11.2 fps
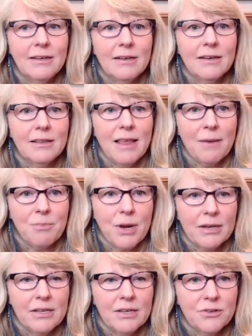That
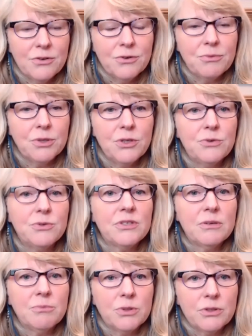practitioner will use
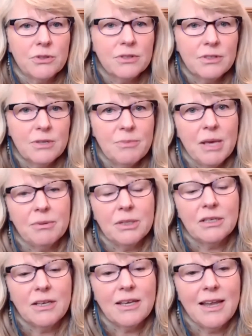symbols to be able to
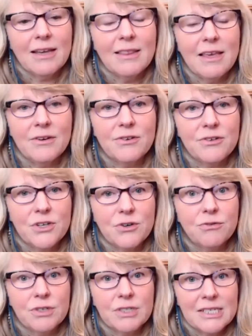connect the energy
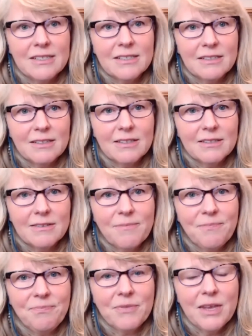over a distance.
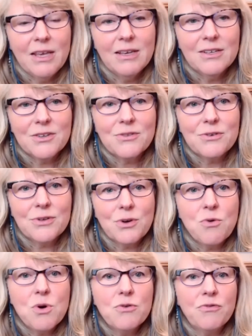So there's a
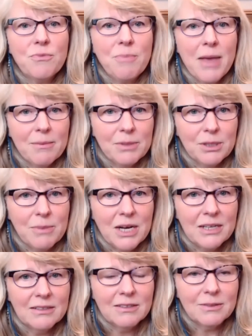quote from Pamela
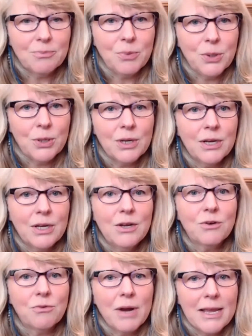Miles' book,
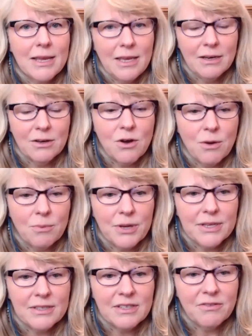Reiki, A
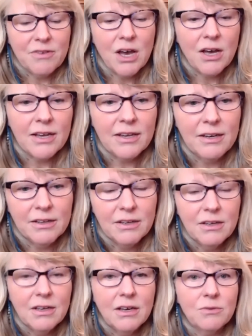Comprehensive Guide,
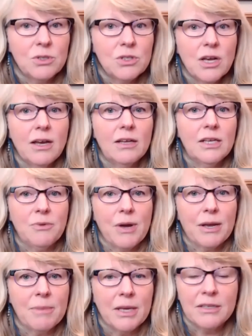which I highly
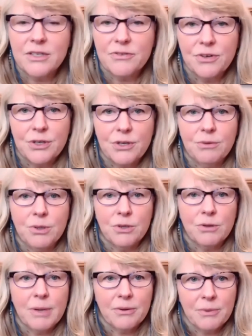recommend. It's a very good book
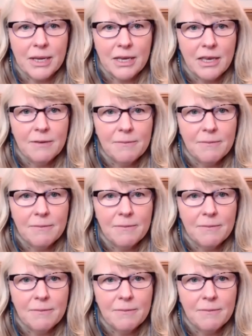about Reiki.